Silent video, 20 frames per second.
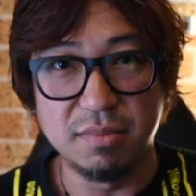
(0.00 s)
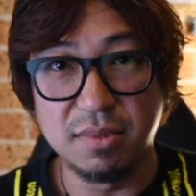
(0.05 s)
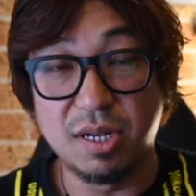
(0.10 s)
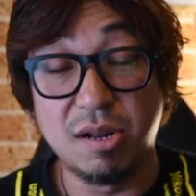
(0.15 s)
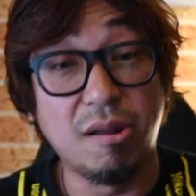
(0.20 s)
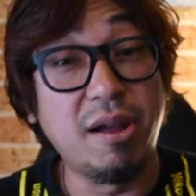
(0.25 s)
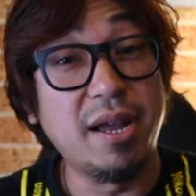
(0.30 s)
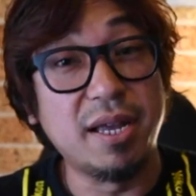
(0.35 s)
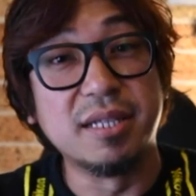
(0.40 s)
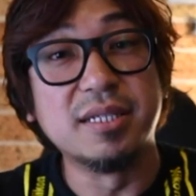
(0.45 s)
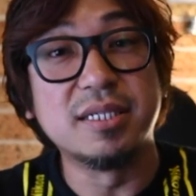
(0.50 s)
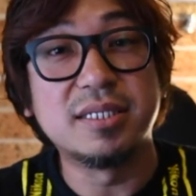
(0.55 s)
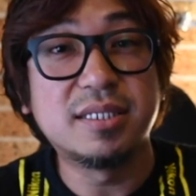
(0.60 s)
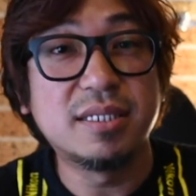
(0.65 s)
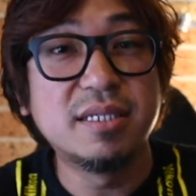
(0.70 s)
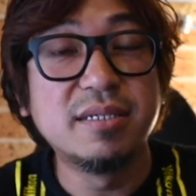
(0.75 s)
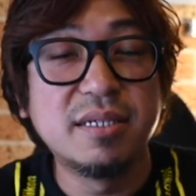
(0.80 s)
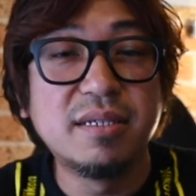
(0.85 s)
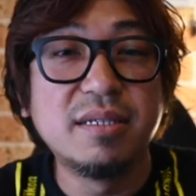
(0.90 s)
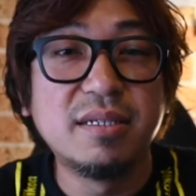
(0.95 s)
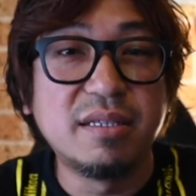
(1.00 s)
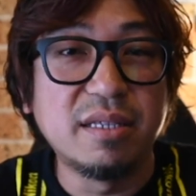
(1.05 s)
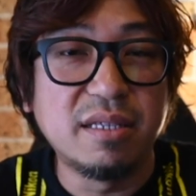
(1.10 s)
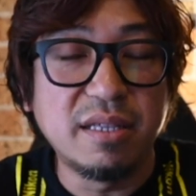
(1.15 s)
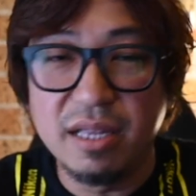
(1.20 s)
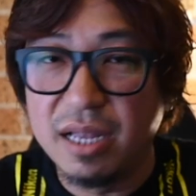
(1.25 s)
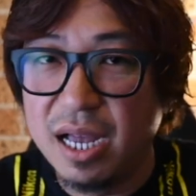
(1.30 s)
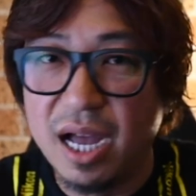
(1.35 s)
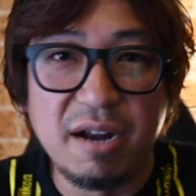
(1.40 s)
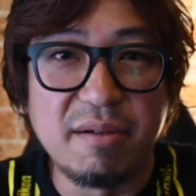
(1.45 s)
clients,
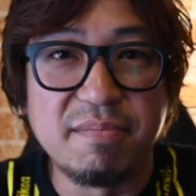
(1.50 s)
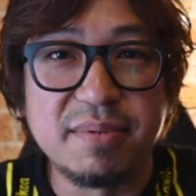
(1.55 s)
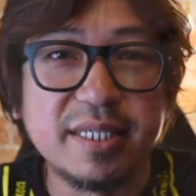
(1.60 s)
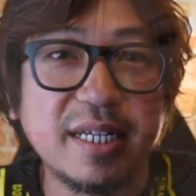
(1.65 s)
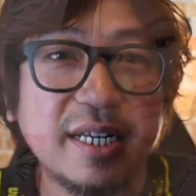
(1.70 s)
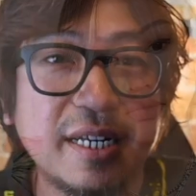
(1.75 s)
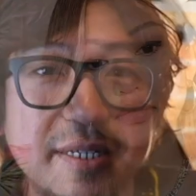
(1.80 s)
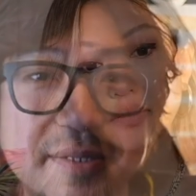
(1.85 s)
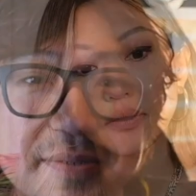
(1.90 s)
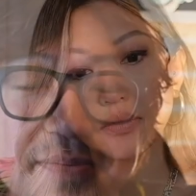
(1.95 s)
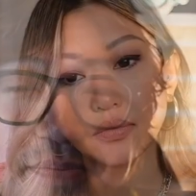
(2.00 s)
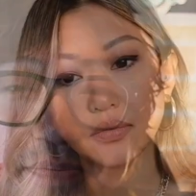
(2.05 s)
100%.